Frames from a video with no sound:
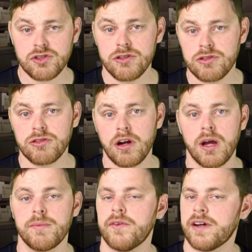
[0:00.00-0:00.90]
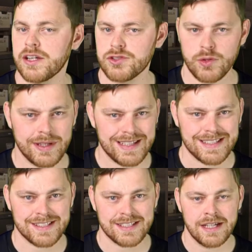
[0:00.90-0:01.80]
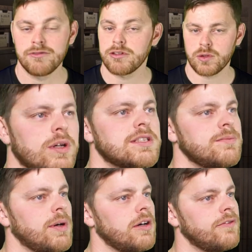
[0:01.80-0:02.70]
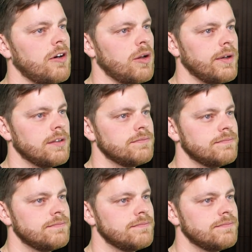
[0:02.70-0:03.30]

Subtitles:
true crime of Andrew Innes, requested by a follower.